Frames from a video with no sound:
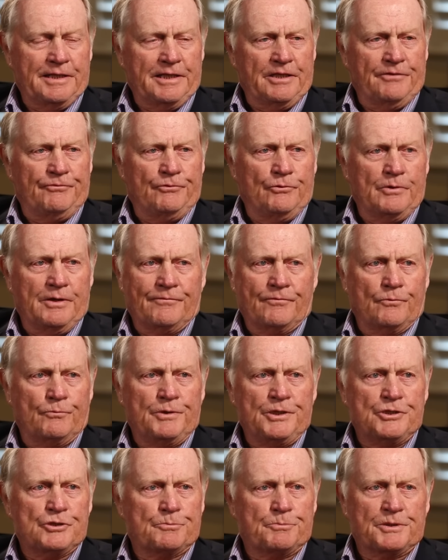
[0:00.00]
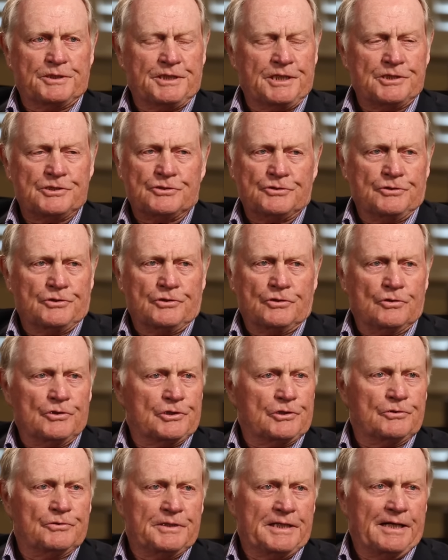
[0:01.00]
If you ever reach your potential, you can
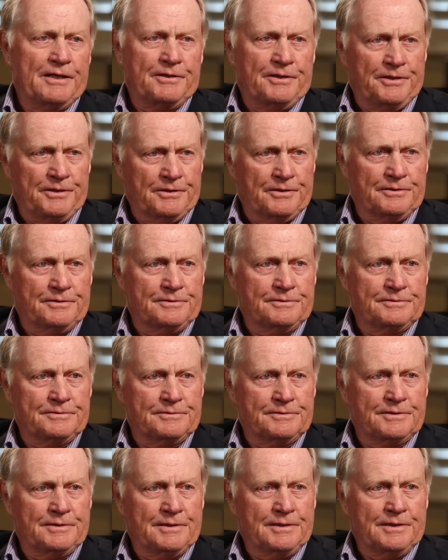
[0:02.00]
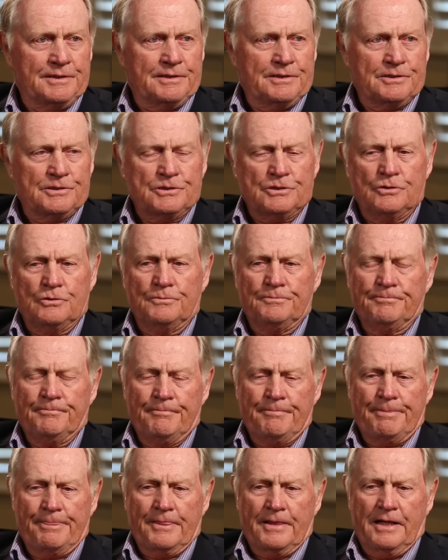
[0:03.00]
only go downhill. So
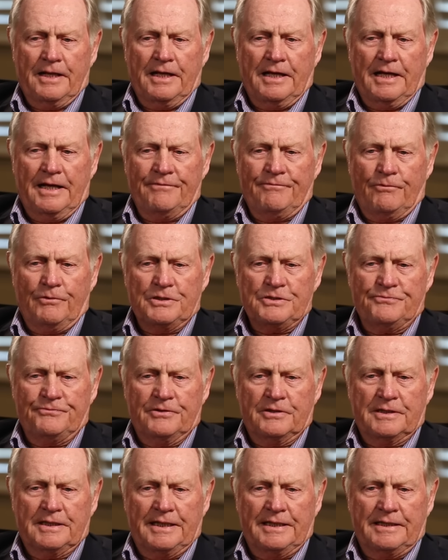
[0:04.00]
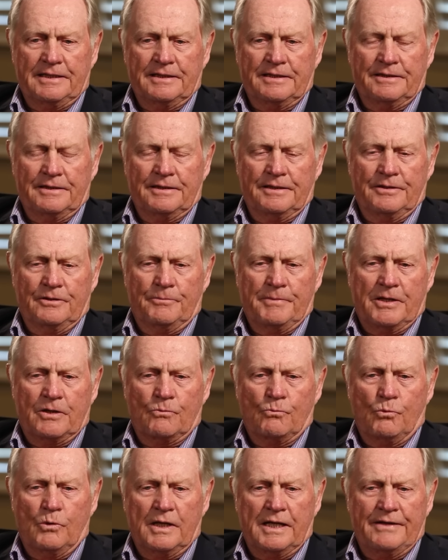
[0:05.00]
I've always felt like no
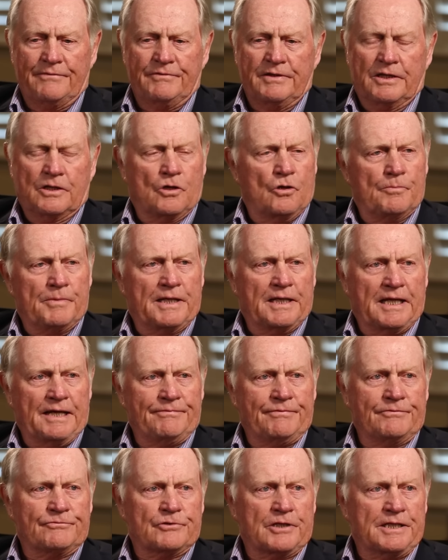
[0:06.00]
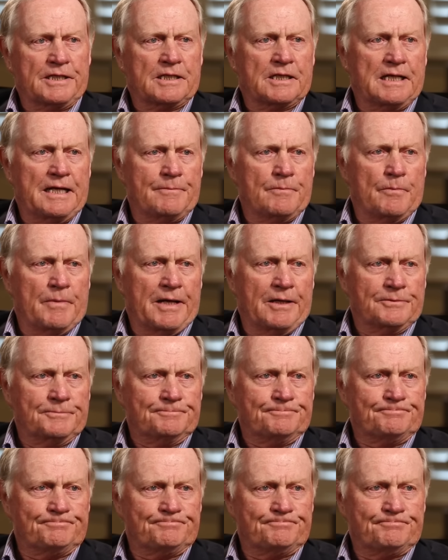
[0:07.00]
matter what I've done all my life, I've tried to climb a mountain.